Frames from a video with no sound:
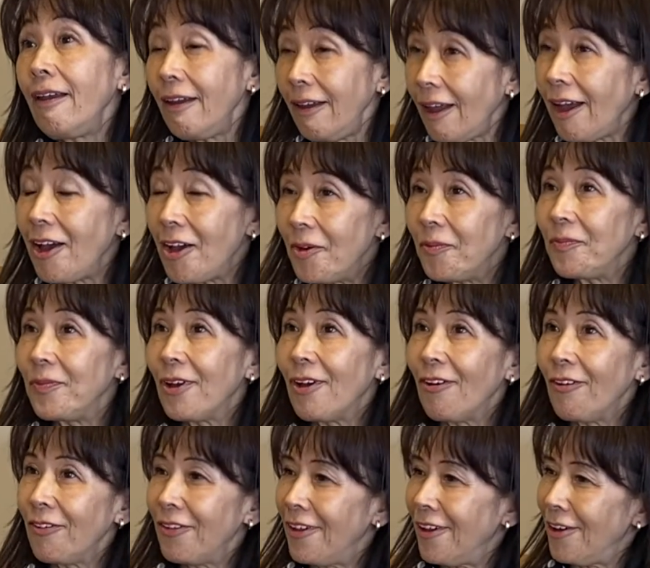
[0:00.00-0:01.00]
Yeah.
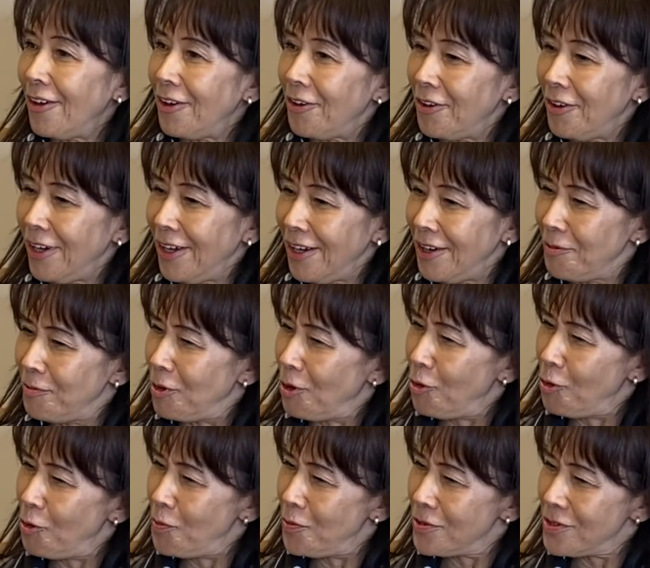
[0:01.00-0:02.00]
Because the
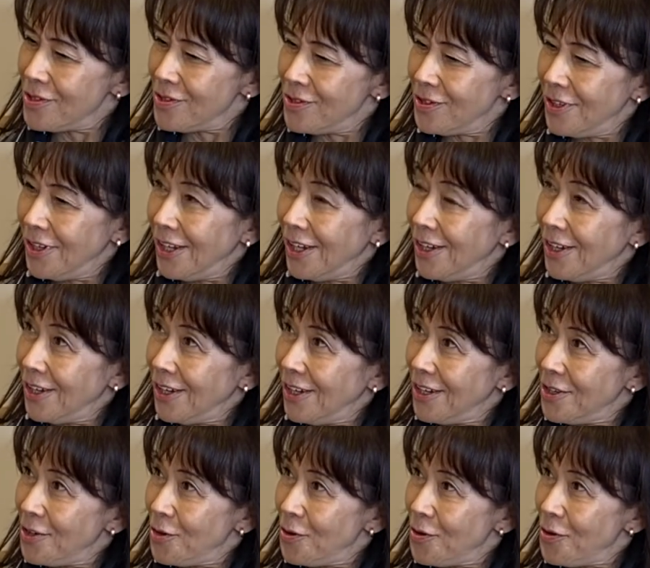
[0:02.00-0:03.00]
almost
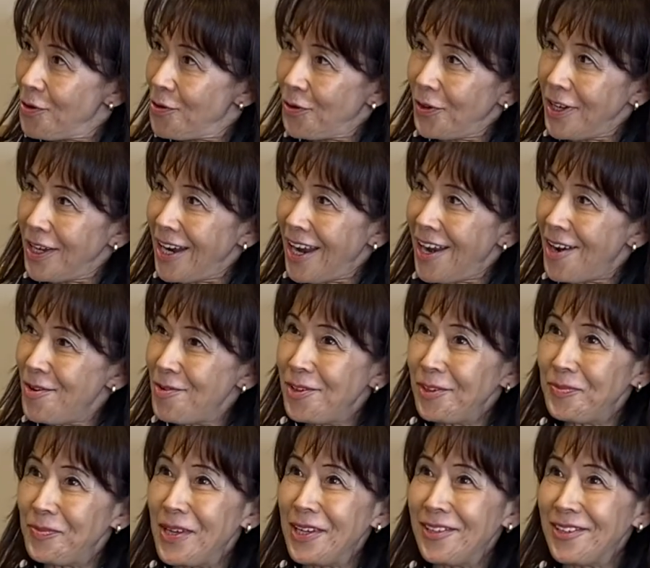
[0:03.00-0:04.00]

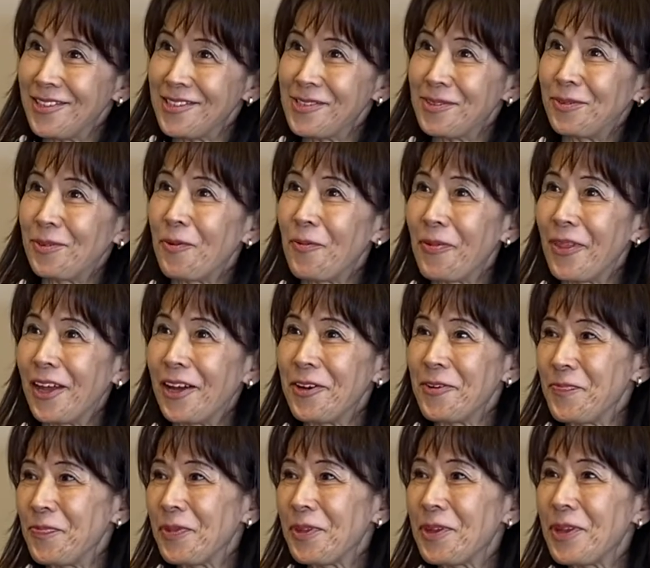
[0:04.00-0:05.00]
300 meters from
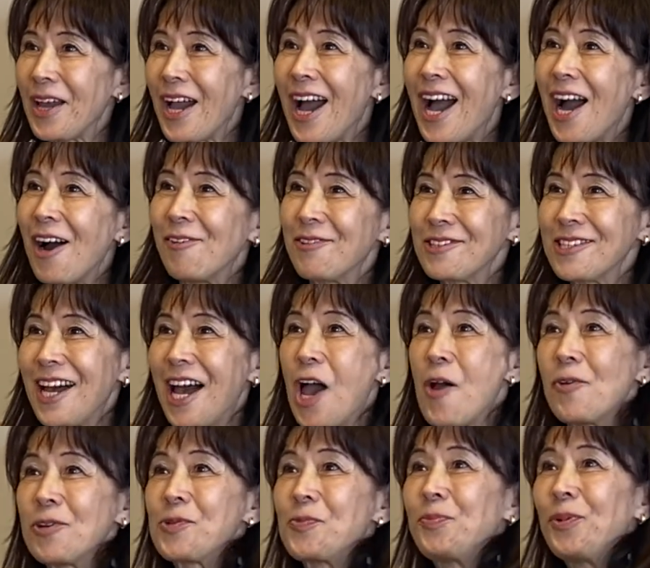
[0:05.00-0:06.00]
the house I
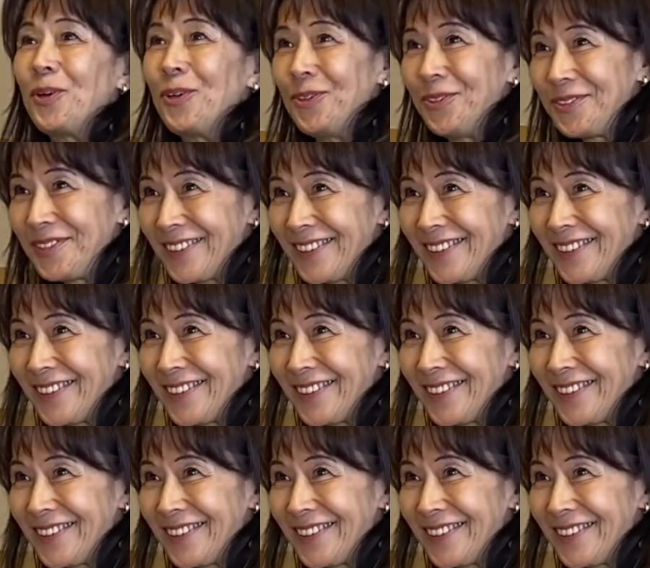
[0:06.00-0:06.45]
was born,